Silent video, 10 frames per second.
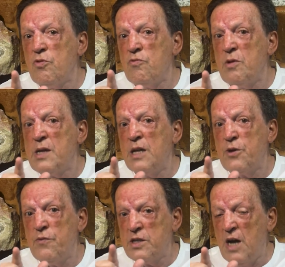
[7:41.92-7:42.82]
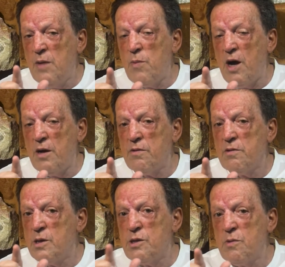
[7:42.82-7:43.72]
result of a karma.
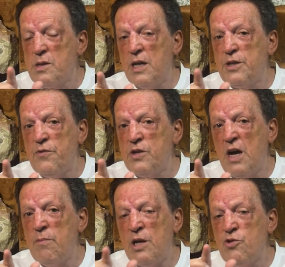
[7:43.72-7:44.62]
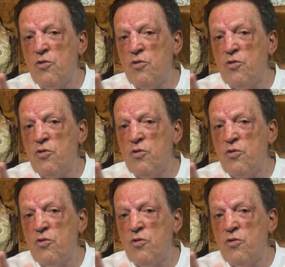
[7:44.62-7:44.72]
It's a result of a karma.